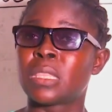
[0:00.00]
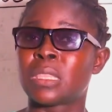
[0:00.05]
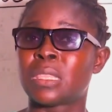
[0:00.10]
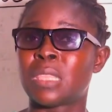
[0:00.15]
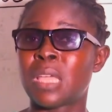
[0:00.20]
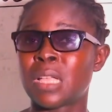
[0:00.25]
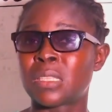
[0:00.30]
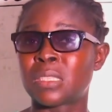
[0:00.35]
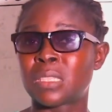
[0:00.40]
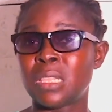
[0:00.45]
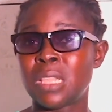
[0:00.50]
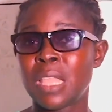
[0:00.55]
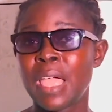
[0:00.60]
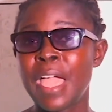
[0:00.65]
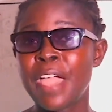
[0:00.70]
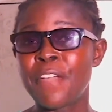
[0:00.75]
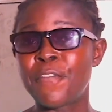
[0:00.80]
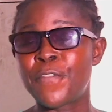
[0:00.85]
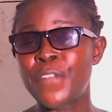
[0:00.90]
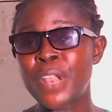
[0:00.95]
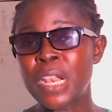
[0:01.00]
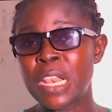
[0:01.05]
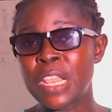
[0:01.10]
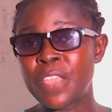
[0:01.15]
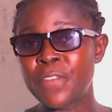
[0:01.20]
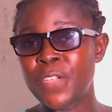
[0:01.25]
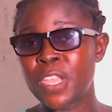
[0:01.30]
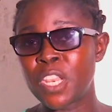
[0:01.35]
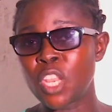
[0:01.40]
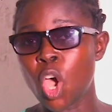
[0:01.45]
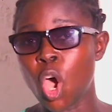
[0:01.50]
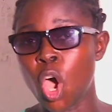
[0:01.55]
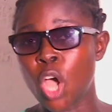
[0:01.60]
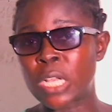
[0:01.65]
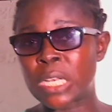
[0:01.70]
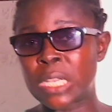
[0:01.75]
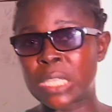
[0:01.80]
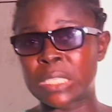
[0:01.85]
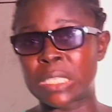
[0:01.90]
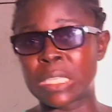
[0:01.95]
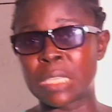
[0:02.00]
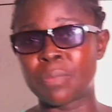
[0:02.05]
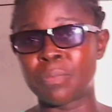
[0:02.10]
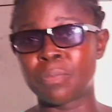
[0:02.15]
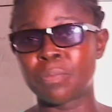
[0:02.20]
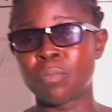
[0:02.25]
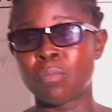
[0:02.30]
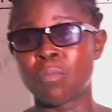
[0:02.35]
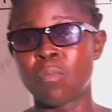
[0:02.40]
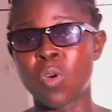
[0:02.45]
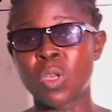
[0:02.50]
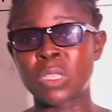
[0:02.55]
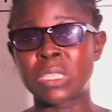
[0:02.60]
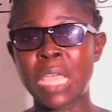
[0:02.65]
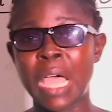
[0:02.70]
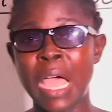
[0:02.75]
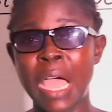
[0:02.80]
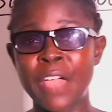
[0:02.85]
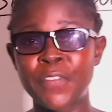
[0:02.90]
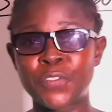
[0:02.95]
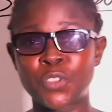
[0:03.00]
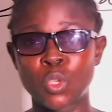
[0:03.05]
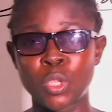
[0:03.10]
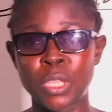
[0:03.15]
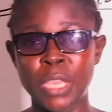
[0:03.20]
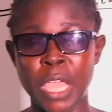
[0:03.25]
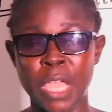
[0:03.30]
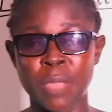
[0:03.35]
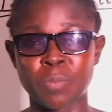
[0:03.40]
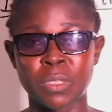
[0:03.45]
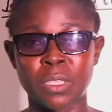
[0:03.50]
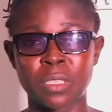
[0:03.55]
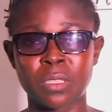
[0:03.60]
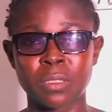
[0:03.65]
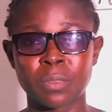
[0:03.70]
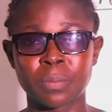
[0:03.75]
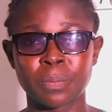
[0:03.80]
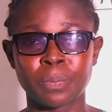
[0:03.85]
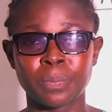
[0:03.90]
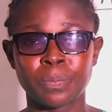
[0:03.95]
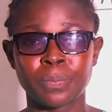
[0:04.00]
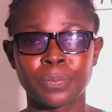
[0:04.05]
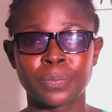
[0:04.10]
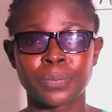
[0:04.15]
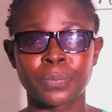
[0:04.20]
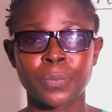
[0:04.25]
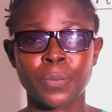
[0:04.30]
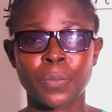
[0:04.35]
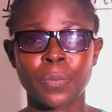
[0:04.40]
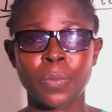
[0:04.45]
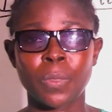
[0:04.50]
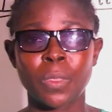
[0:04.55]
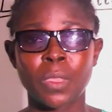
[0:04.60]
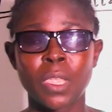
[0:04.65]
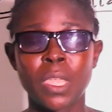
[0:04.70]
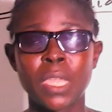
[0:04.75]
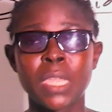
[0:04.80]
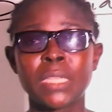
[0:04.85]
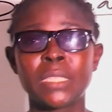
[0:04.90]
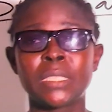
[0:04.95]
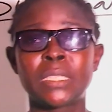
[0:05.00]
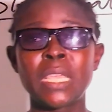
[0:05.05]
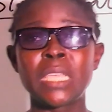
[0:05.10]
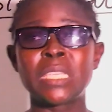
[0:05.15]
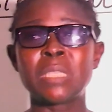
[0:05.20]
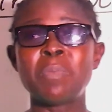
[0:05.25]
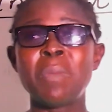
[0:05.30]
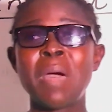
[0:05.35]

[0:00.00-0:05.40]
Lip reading: that every living organism must have 2 names. This